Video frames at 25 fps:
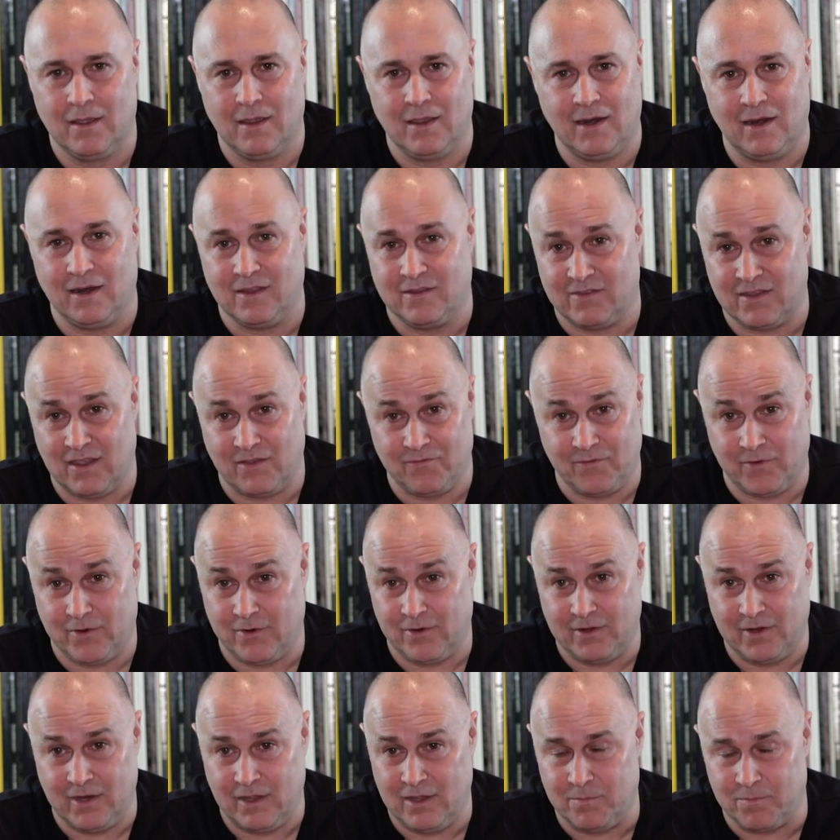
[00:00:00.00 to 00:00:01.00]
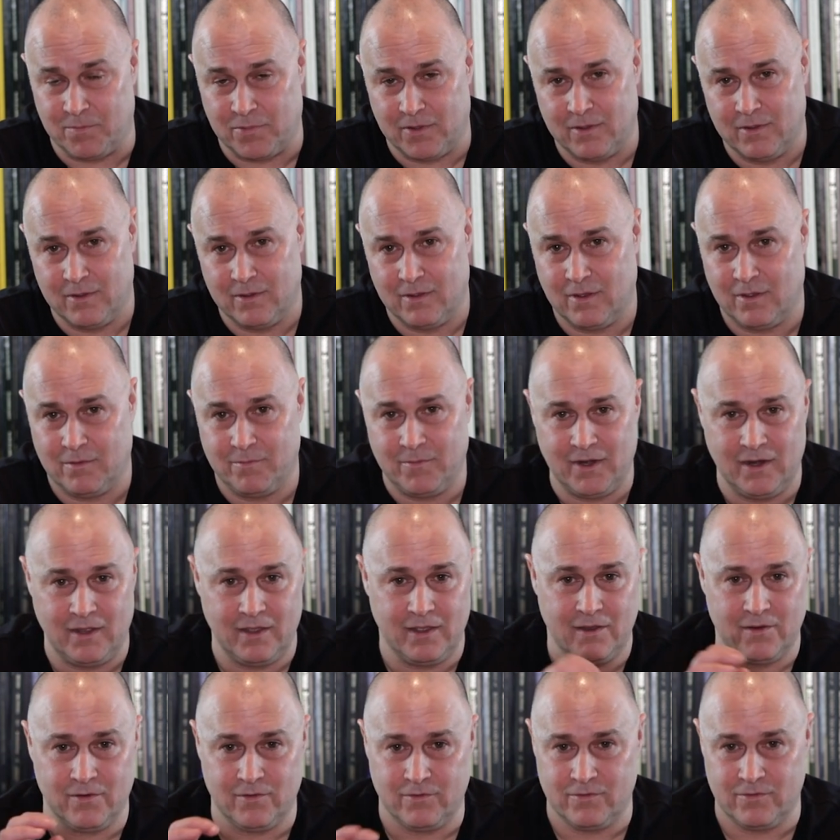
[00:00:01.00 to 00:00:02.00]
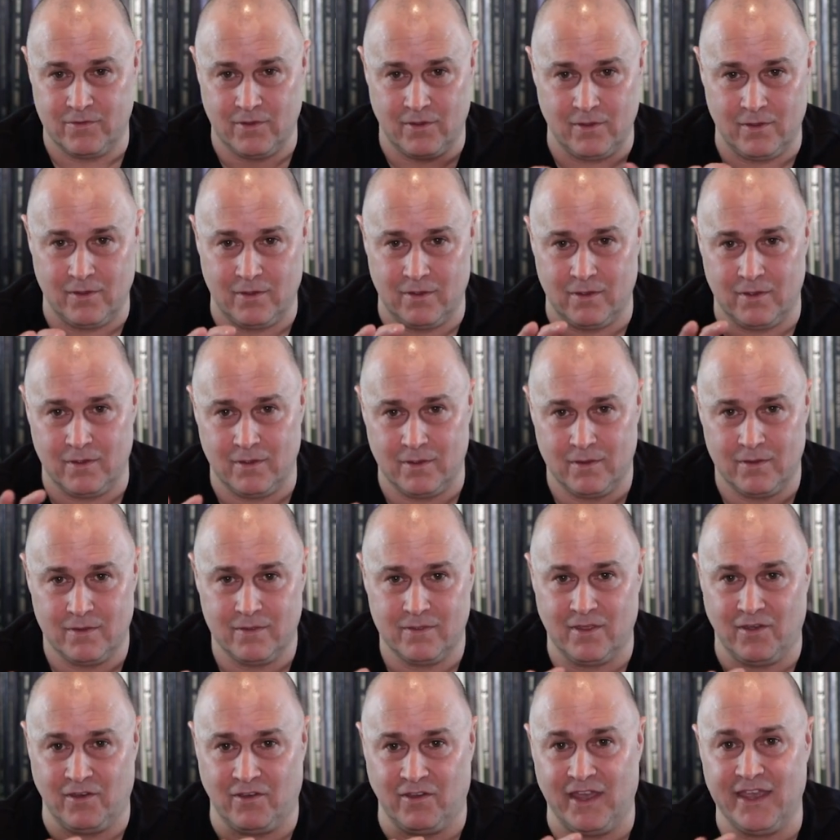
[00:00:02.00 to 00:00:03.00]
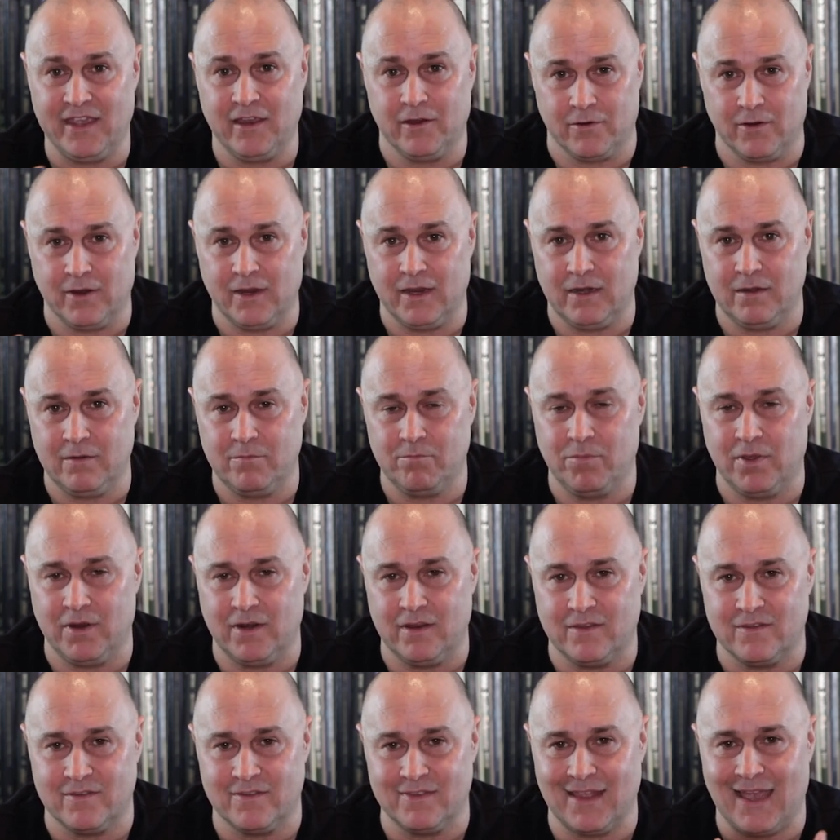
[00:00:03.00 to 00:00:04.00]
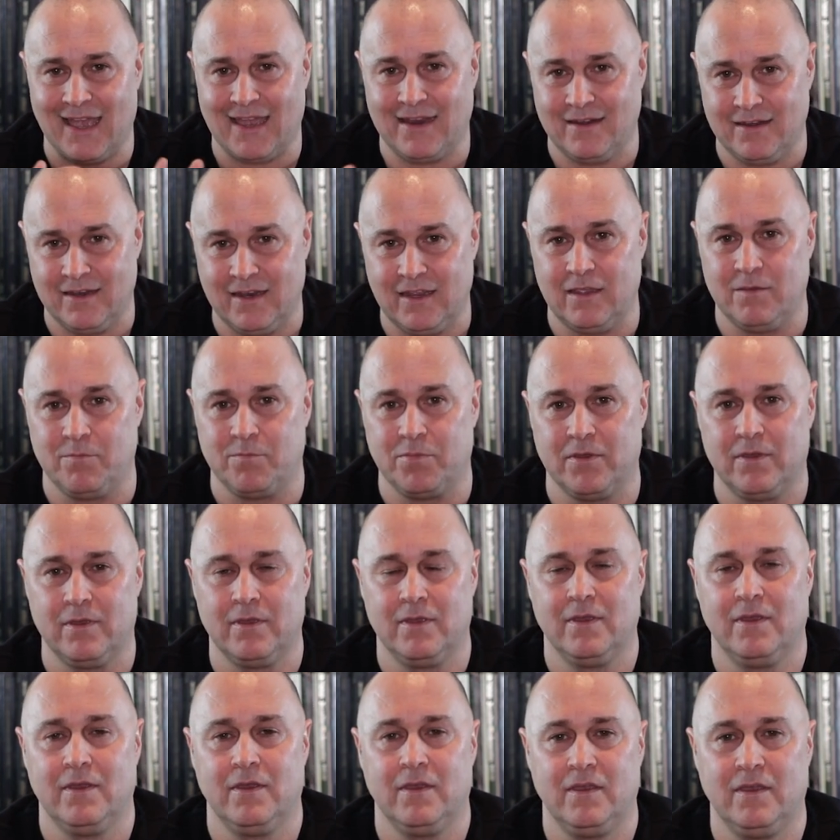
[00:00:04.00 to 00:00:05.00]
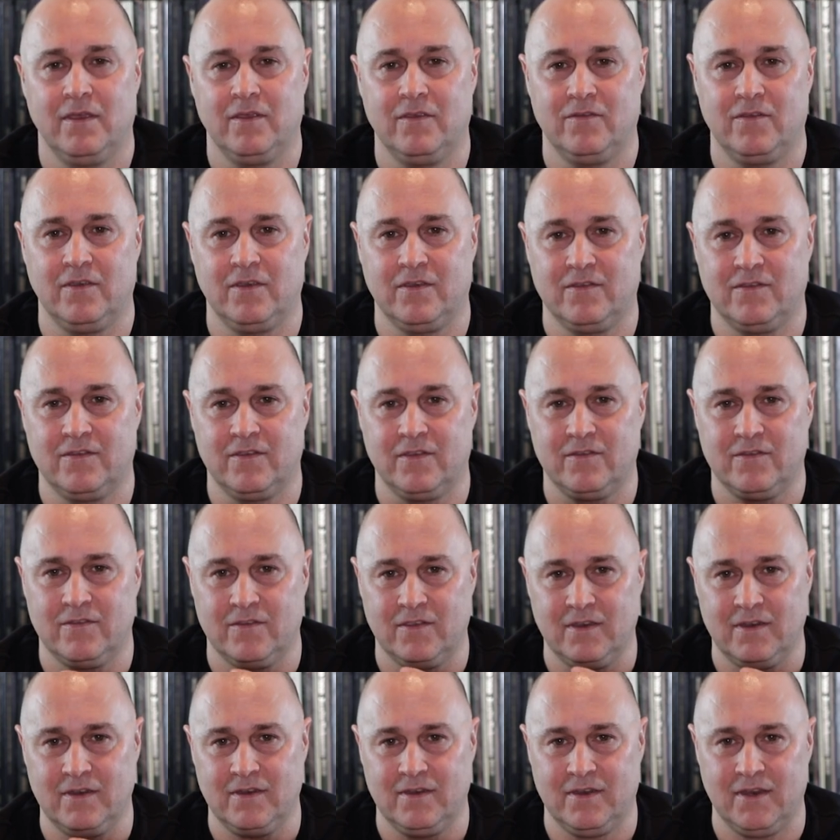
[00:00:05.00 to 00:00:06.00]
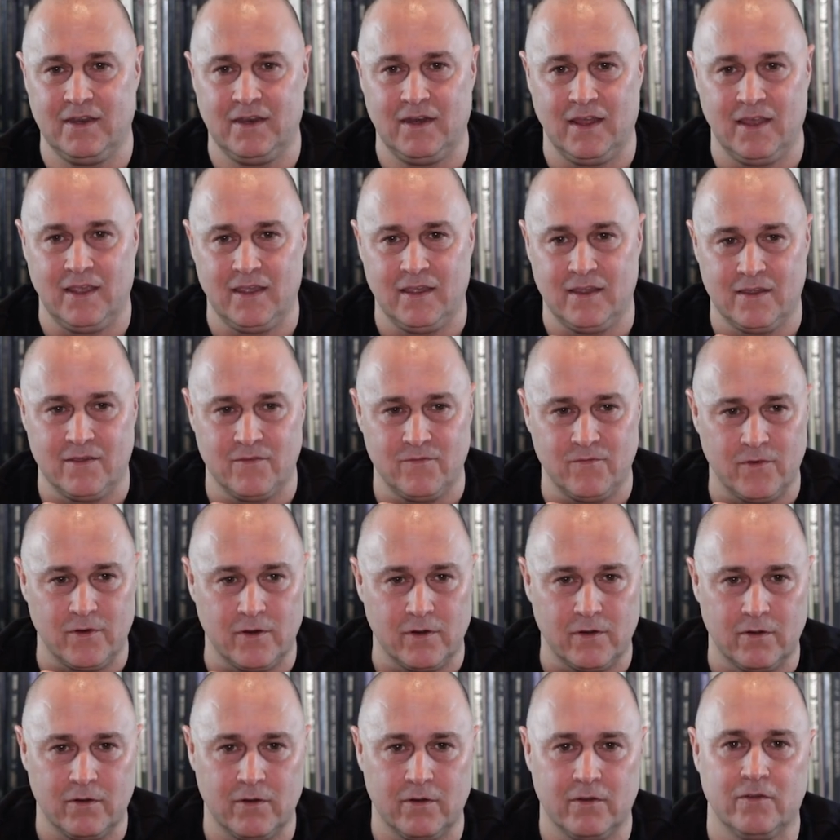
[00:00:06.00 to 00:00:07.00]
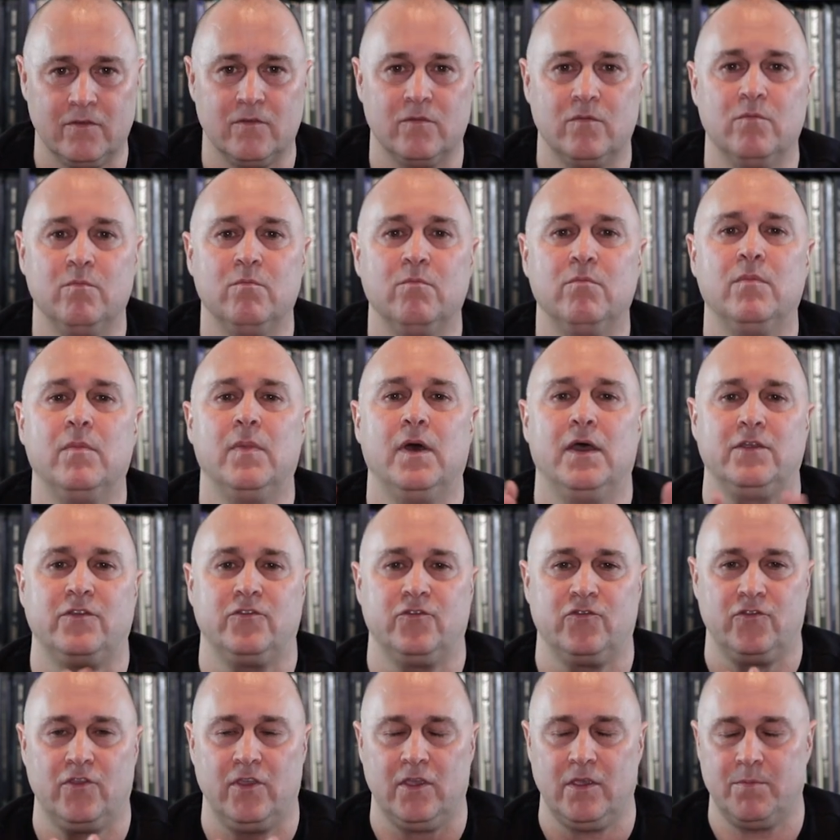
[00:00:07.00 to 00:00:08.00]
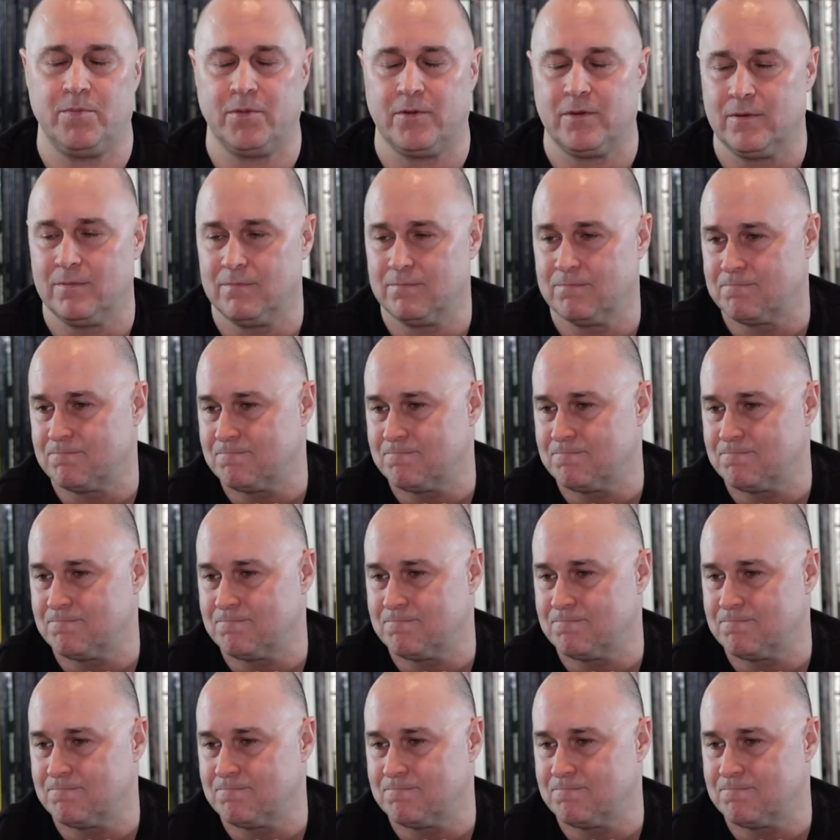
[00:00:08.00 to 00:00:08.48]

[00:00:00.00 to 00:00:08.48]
and it's not very deep. I mean, here's the layering, but it's not deep. His existing D to A converter is much deeper.